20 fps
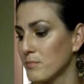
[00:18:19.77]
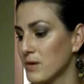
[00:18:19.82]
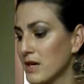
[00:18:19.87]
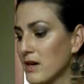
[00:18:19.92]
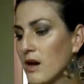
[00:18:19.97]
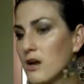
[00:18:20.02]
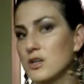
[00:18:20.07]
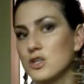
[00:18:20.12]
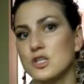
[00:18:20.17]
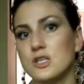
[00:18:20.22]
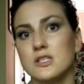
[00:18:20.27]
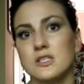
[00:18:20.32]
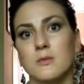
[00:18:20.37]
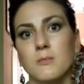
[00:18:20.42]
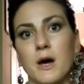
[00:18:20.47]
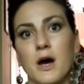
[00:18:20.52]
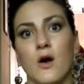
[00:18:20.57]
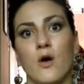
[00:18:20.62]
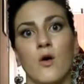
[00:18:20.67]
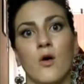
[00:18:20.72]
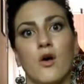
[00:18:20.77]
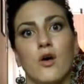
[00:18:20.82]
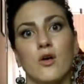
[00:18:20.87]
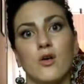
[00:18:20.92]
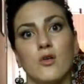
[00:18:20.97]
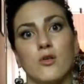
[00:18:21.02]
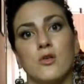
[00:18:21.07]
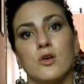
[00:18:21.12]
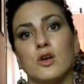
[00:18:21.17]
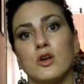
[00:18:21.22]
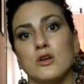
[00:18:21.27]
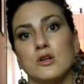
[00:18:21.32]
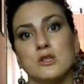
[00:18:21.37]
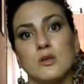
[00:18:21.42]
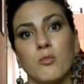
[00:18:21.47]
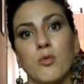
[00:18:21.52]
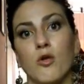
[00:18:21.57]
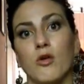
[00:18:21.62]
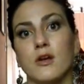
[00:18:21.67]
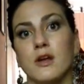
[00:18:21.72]
be conscious about who you're
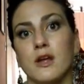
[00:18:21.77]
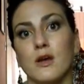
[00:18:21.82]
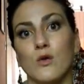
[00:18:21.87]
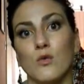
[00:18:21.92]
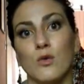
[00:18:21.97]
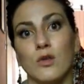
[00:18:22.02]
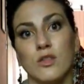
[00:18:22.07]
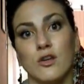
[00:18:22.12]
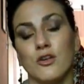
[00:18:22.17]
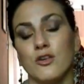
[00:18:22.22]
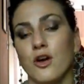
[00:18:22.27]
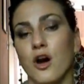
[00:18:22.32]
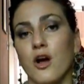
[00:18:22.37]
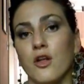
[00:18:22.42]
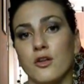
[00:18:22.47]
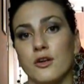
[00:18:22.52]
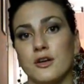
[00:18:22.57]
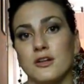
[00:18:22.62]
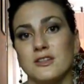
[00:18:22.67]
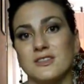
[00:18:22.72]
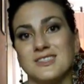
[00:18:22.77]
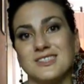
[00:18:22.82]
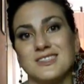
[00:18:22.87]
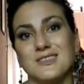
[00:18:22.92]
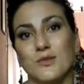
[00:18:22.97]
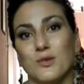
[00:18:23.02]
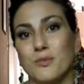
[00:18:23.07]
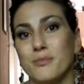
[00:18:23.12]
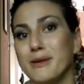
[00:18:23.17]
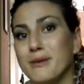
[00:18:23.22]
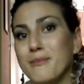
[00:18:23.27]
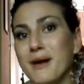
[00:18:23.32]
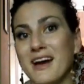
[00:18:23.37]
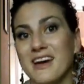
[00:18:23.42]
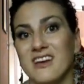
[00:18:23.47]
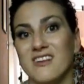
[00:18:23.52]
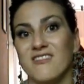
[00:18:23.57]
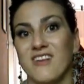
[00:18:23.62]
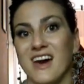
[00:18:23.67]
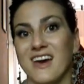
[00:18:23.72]
supporting with your dollars would be
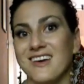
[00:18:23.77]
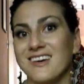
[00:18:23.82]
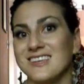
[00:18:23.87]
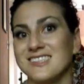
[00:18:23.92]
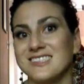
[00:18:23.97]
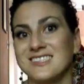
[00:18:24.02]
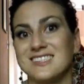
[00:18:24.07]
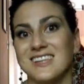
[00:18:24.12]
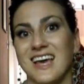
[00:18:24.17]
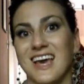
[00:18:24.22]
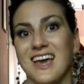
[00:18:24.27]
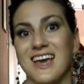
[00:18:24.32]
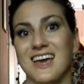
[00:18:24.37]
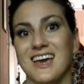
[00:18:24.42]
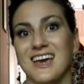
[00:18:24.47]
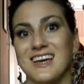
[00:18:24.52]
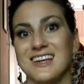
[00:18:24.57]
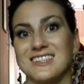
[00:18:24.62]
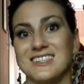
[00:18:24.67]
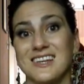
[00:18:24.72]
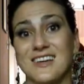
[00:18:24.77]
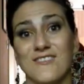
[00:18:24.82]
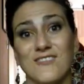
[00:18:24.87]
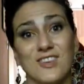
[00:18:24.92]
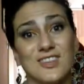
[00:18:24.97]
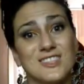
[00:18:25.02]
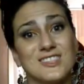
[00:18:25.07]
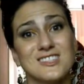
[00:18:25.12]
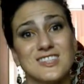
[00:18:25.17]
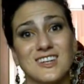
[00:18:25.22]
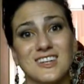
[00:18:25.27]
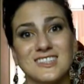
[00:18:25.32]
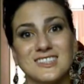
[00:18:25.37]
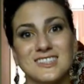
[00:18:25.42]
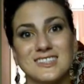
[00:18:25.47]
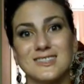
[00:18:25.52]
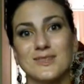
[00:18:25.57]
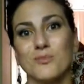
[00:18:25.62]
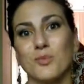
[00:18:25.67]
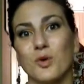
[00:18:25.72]
my advice, and it feels good
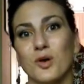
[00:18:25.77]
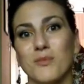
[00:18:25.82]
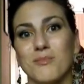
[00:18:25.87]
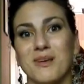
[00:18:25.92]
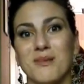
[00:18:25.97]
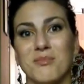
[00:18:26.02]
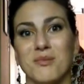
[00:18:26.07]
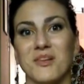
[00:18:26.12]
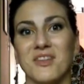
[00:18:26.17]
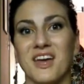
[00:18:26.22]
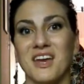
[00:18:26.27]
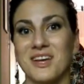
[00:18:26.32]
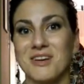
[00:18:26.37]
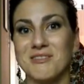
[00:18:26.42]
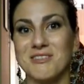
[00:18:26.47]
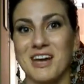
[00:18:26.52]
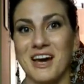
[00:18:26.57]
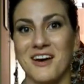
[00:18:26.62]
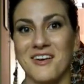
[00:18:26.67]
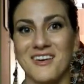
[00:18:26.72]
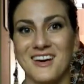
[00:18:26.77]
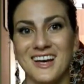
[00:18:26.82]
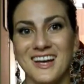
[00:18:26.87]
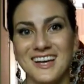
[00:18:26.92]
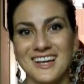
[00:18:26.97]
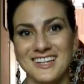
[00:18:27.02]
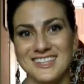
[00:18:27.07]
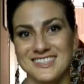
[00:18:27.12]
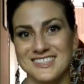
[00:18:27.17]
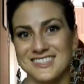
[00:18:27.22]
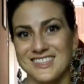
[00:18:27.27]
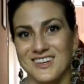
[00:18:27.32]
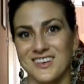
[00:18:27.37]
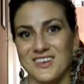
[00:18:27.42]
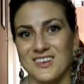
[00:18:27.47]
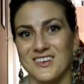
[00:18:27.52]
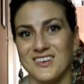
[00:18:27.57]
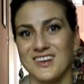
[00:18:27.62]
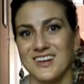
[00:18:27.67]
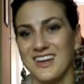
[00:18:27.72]
to support people that you know.
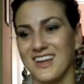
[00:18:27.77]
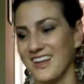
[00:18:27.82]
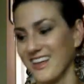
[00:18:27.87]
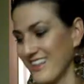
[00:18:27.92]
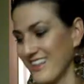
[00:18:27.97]
So